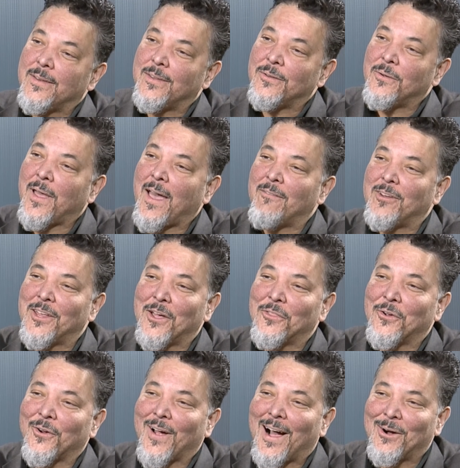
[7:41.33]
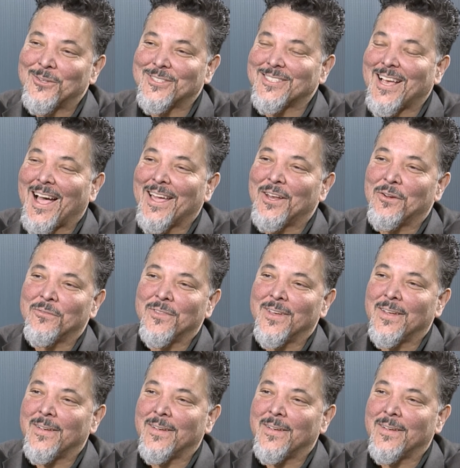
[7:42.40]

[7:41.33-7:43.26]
Do you have any other outside of